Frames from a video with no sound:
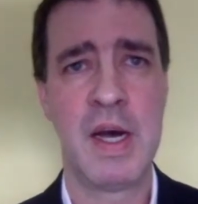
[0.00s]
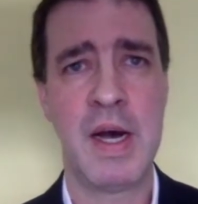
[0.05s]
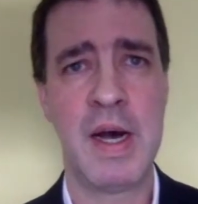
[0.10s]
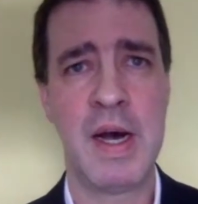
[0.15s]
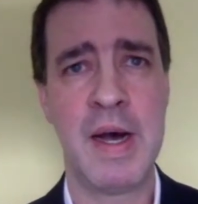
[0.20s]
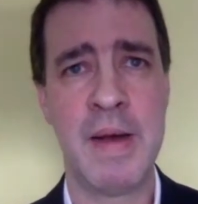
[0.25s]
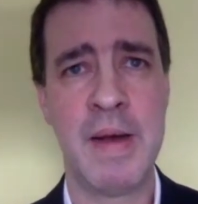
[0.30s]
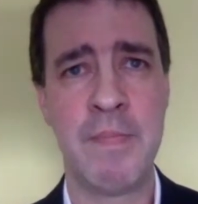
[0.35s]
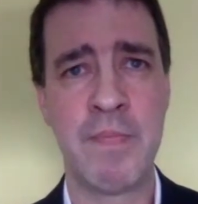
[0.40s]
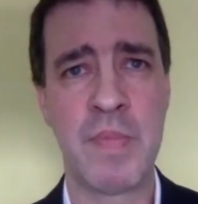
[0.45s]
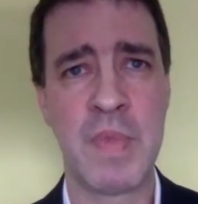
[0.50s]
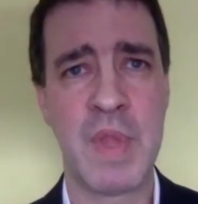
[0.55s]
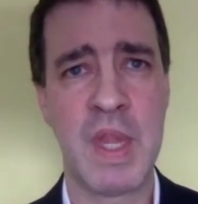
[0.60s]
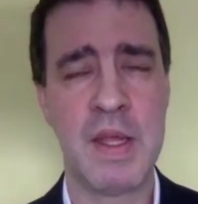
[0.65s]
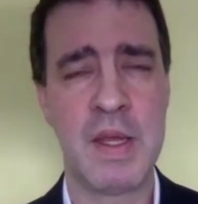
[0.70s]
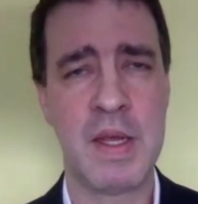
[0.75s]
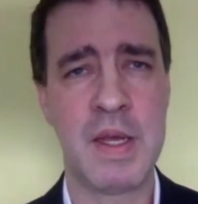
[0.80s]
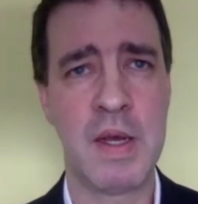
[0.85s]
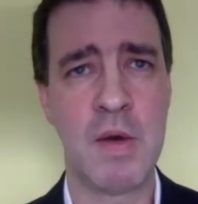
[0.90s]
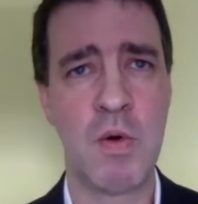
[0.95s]

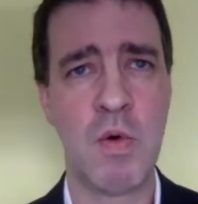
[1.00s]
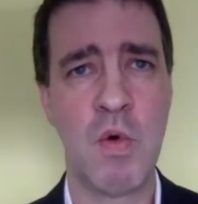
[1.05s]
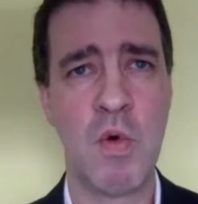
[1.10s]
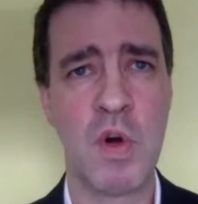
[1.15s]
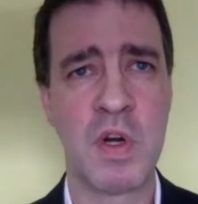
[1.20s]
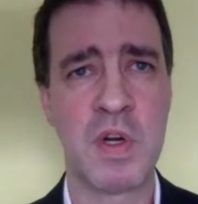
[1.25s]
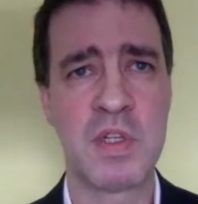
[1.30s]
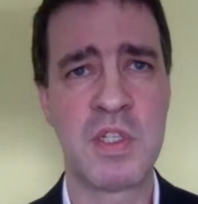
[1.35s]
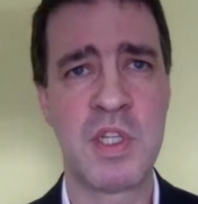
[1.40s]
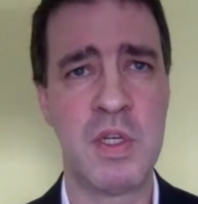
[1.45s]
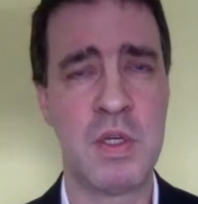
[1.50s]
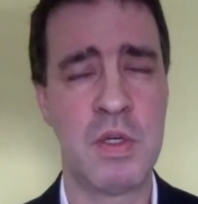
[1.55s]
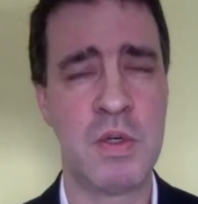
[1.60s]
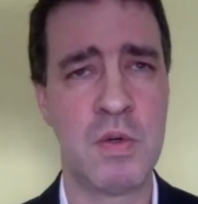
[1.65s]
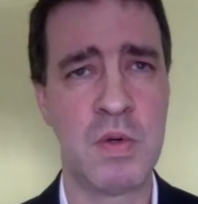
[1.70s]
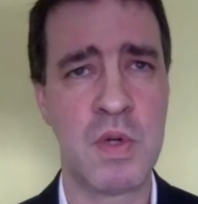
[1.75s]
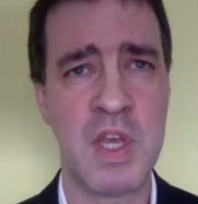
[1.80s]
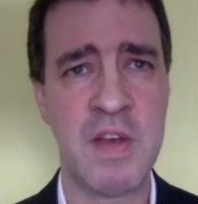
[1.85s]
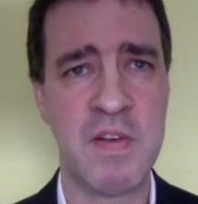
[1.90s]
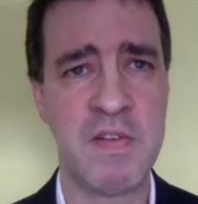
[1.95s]
or
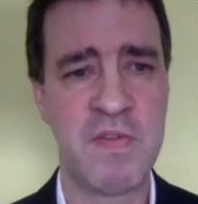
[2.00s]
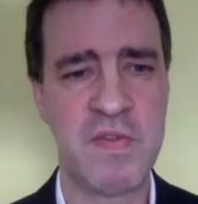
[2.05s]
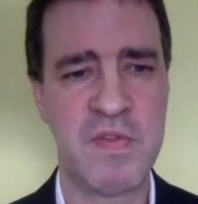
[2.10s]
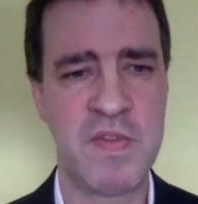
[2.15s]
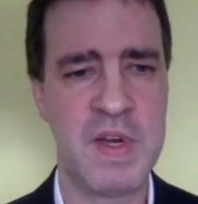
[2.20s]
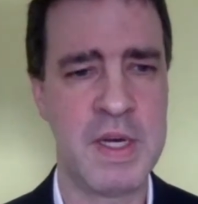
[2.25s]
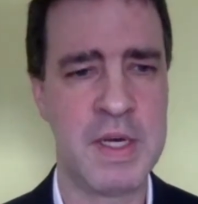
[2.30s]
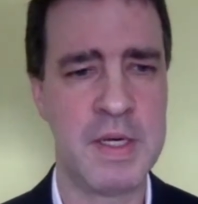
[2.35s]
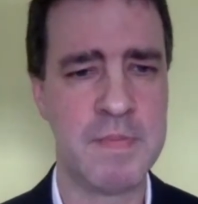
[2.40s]
to give